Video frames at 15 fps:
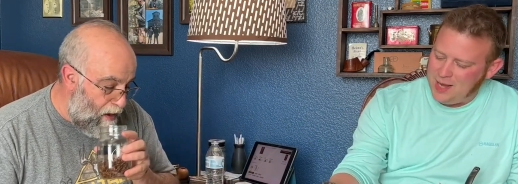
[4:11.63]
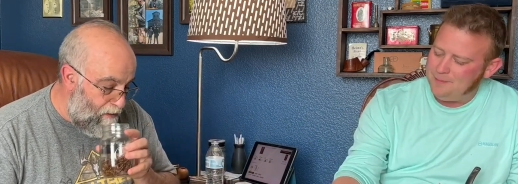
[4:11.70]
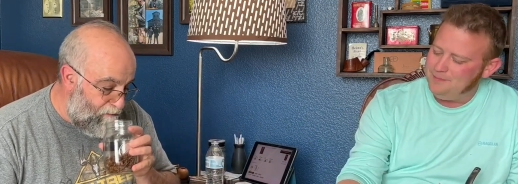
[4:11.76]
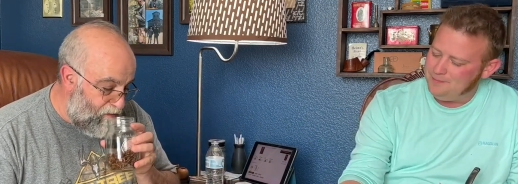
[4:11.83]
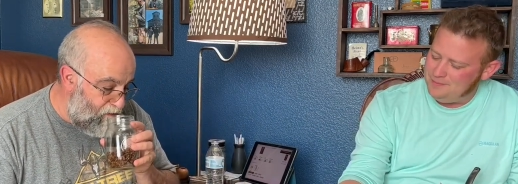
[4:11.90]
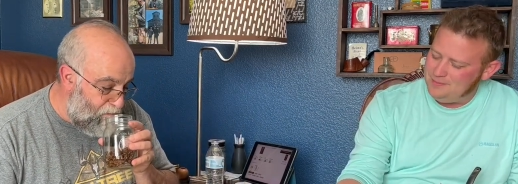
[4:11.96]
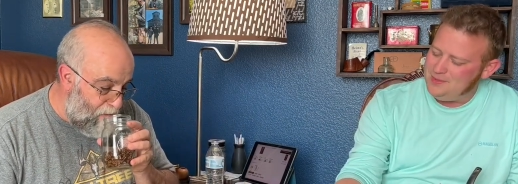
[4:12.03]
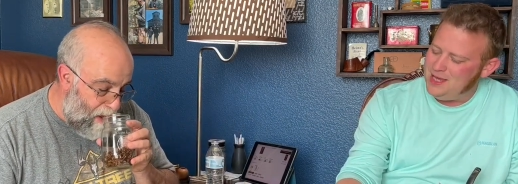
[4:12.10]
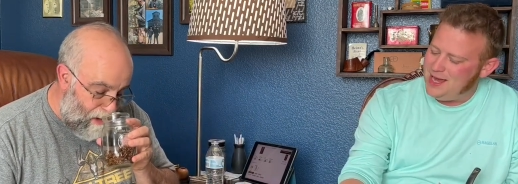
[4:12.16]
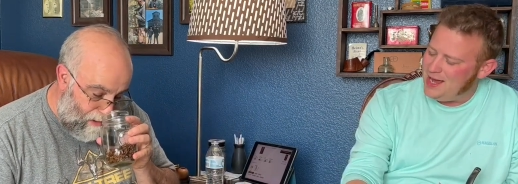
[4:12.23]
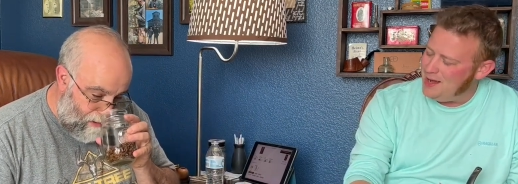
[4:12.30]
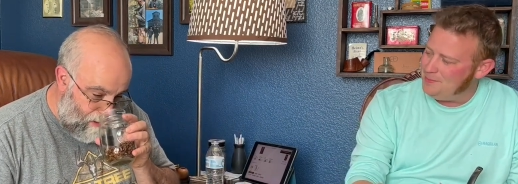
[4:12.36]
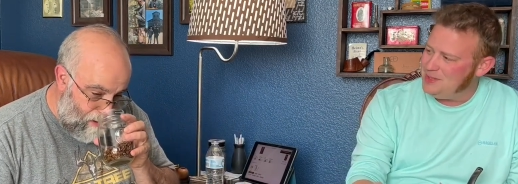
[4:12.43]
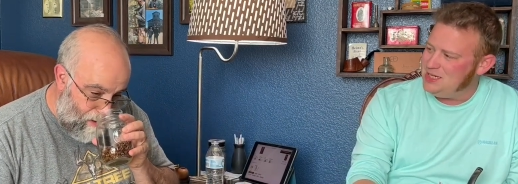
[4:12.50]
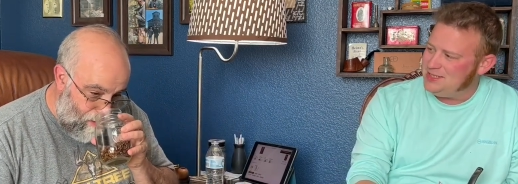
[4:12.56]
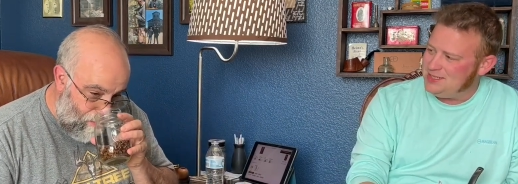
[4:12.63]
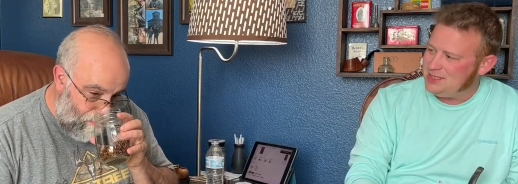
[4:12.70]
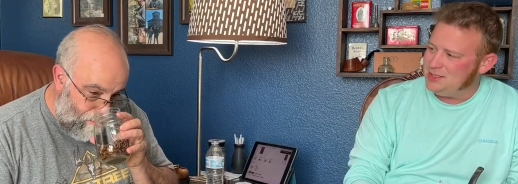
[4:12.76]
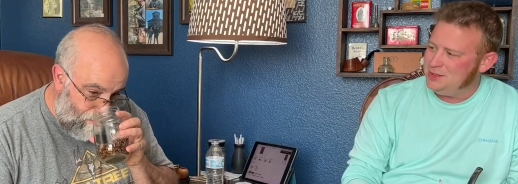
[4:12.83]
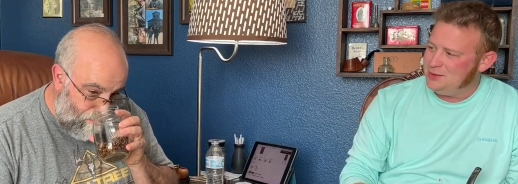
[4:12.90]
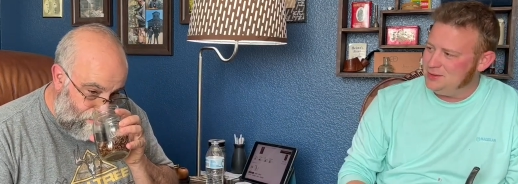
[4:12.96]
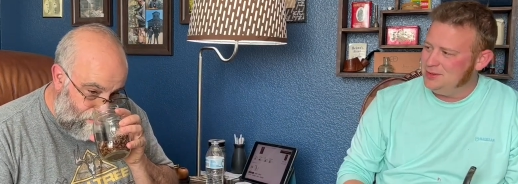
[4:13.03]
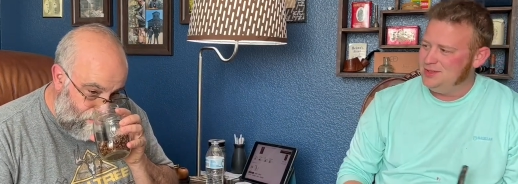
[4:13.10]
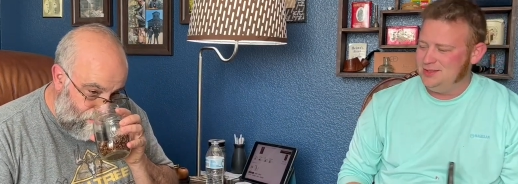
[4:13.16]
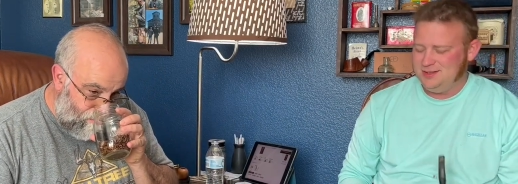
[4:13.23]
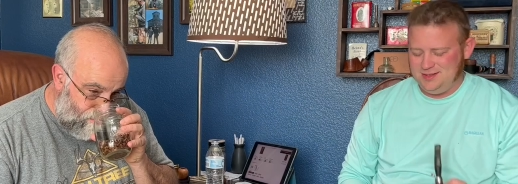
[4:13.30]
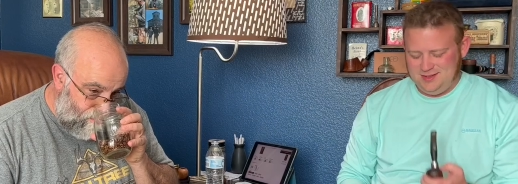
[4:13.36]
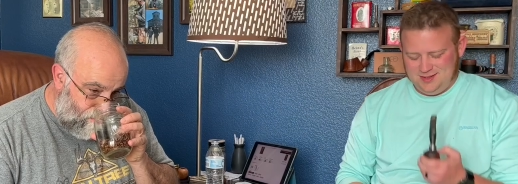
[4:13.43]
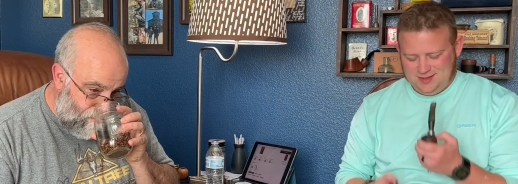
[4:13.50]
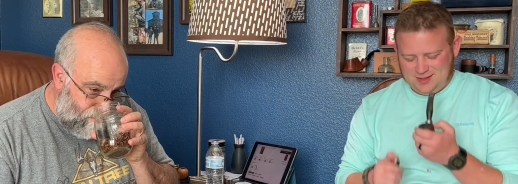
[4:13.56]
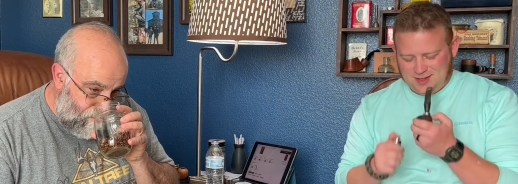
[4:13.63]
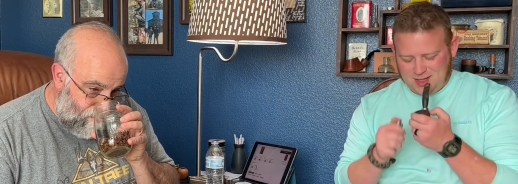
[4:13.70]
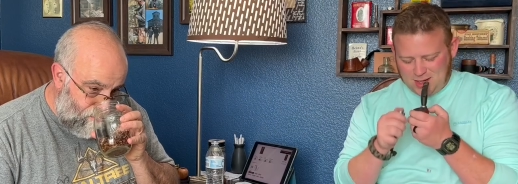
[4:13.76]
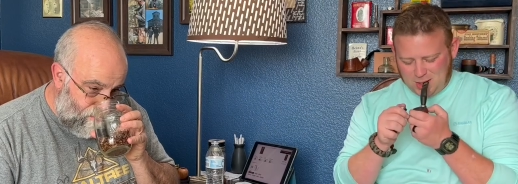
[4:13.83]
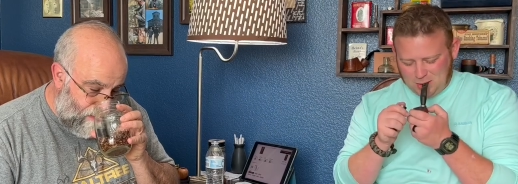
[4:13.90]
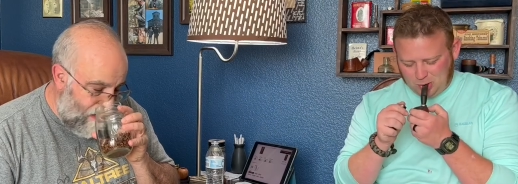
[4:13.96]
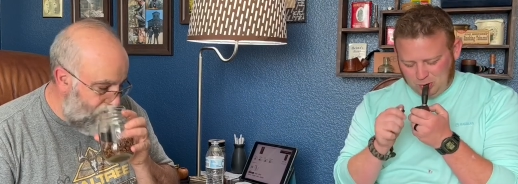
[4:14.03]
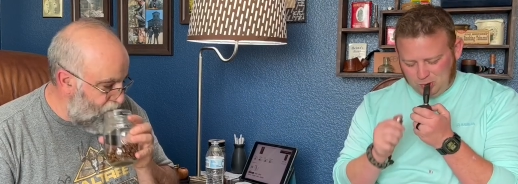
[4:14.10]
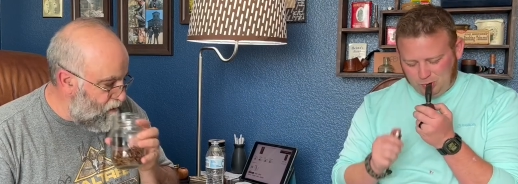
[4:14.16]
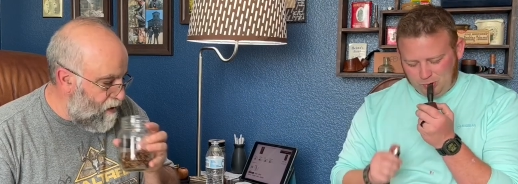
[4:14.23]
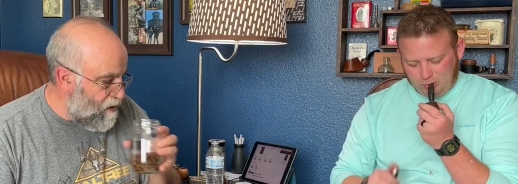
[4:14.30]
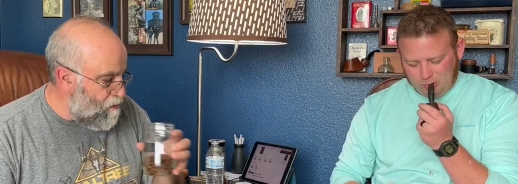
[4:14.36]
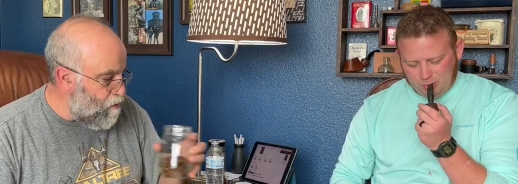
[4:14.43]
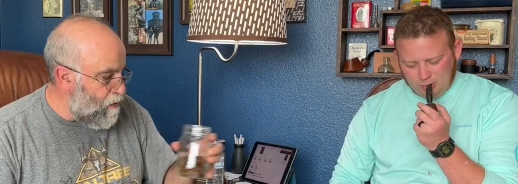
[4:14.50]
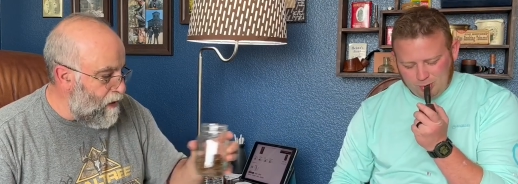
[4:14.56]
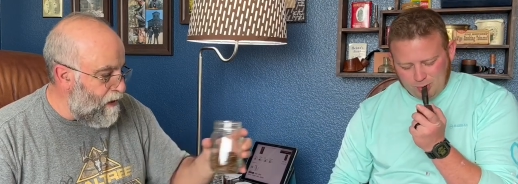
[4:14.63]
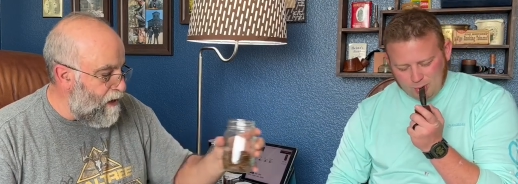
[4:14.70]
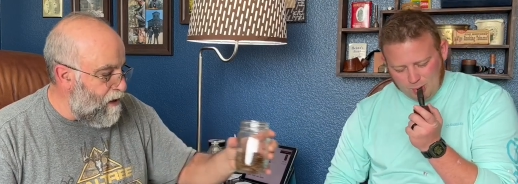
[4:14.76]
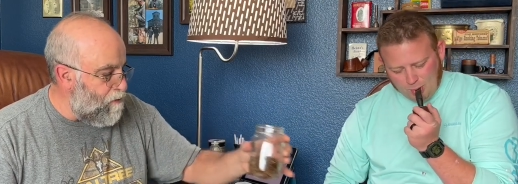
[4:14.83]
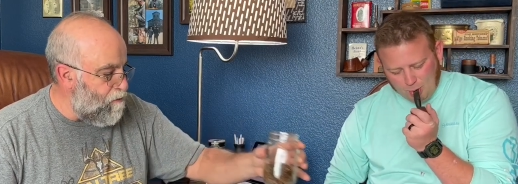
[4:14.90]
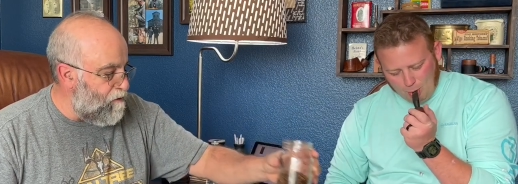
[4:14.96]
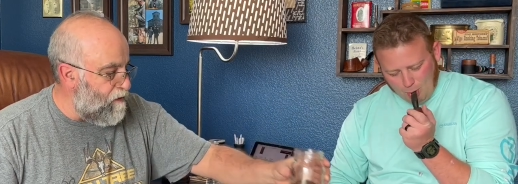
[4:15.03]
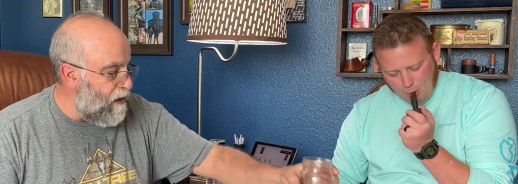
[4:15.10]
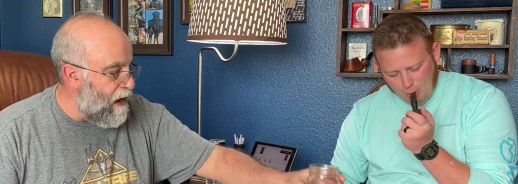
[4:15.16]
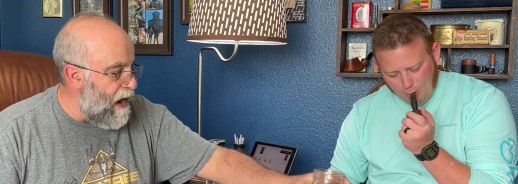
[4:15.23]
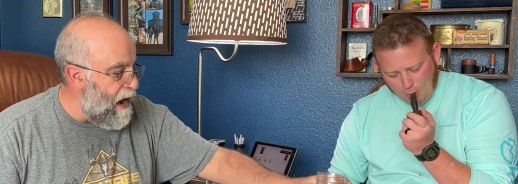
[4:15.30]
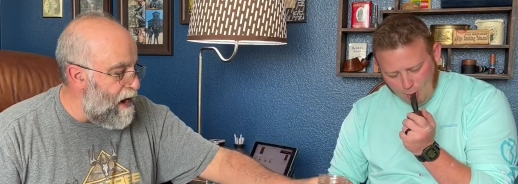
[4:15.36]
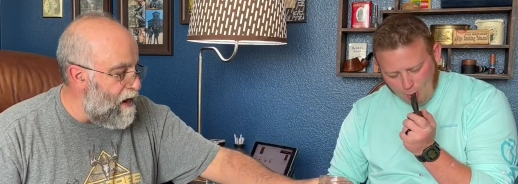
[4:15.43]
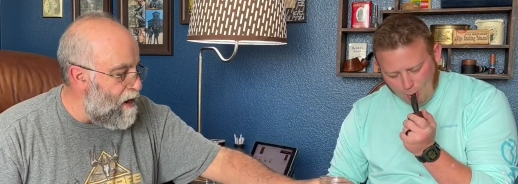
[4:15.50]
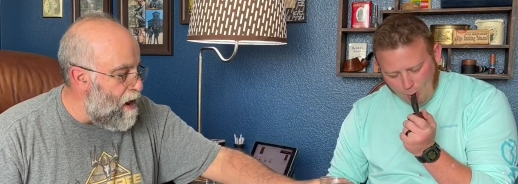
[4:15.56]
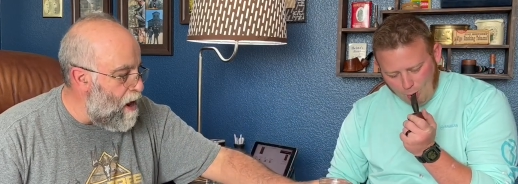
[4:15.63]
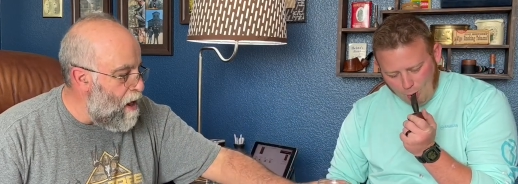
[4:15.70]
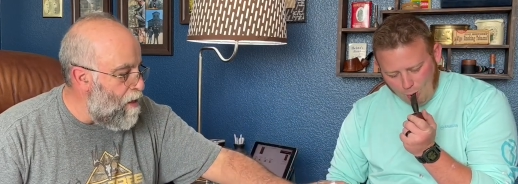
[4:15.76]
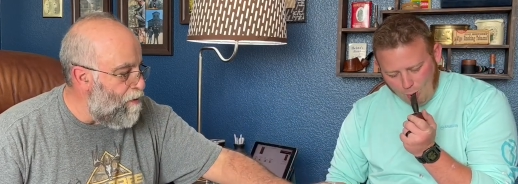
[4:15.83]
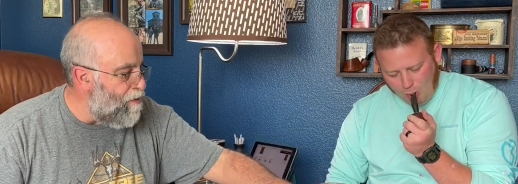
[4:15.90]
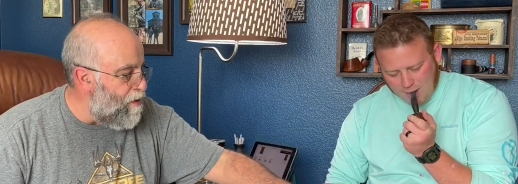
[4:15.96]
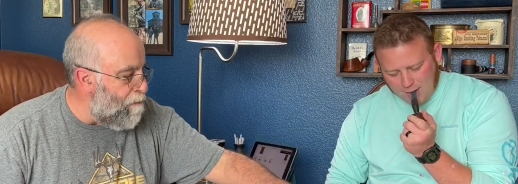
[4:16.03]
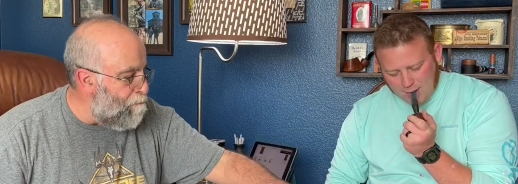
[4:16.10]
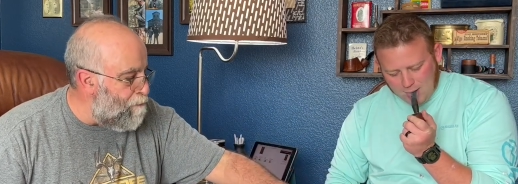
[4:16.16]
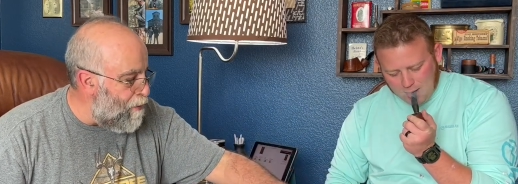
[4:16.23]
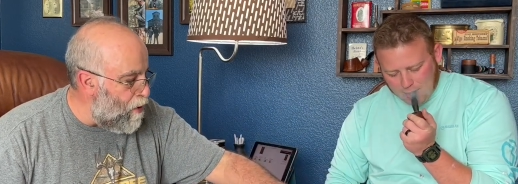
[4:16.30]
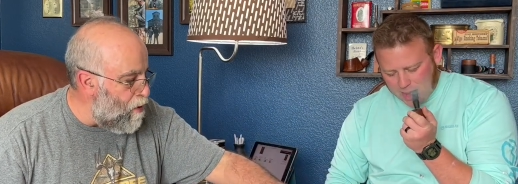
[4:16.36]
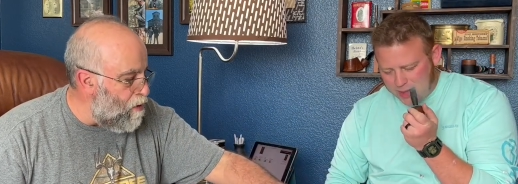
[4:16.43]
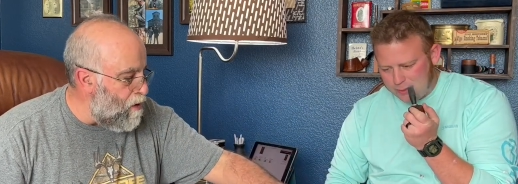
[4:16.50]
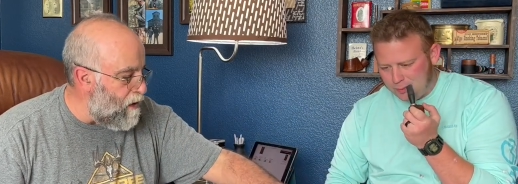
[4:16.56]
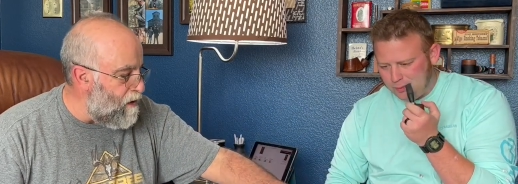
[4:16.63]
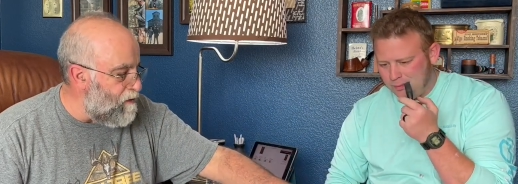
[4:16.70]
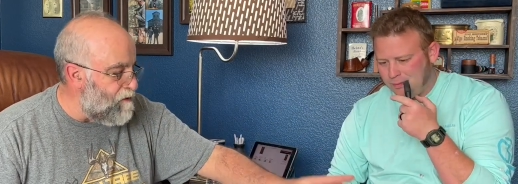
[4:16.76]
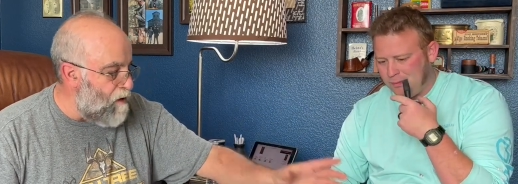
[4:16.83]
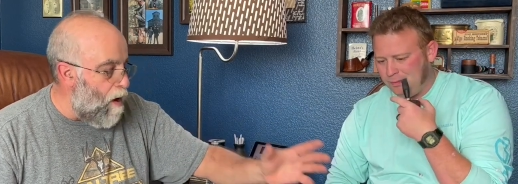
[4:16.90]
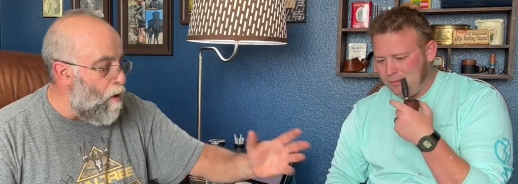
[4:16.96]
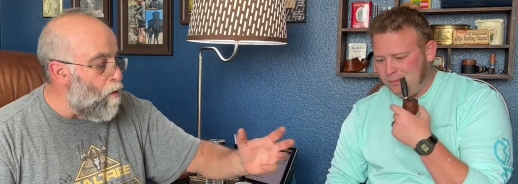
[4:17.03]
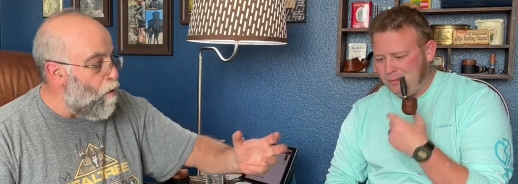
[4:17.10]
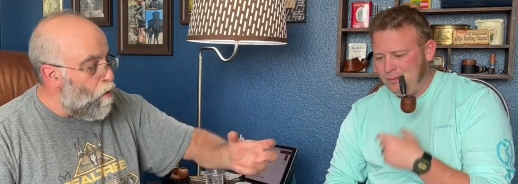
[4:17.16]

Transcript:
Speaker 1: kind of smell. Yeah, me here. too it's it's really interesting, and the burleys are